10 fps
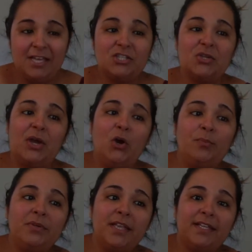So I
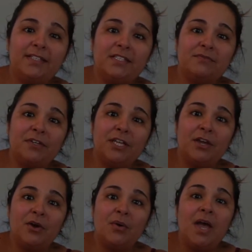hope you like this
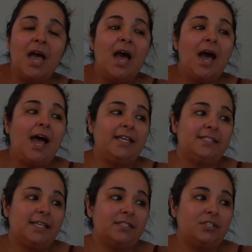video. I
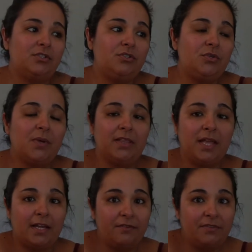tend to do a
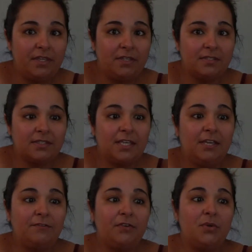lot of these.
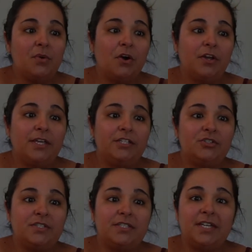If you are
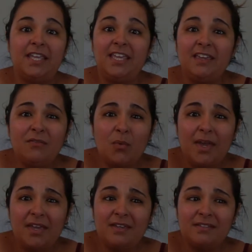interested in
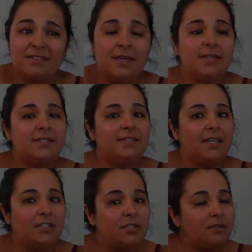giveaways,
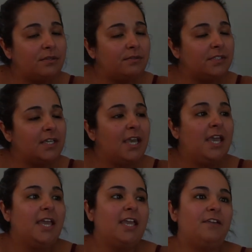stay tuned.
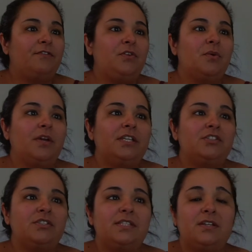If you are
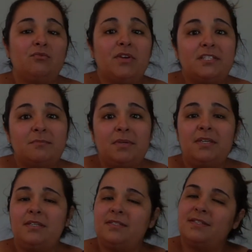interested in
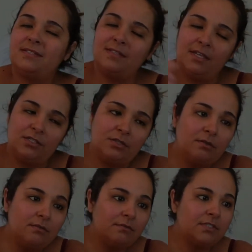recipes, stay
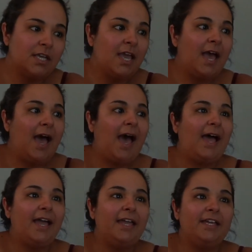tuned.
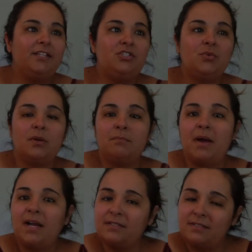I do
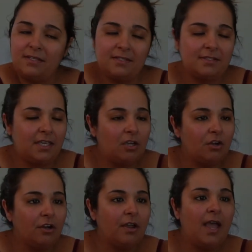unboxings
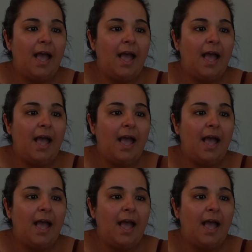here.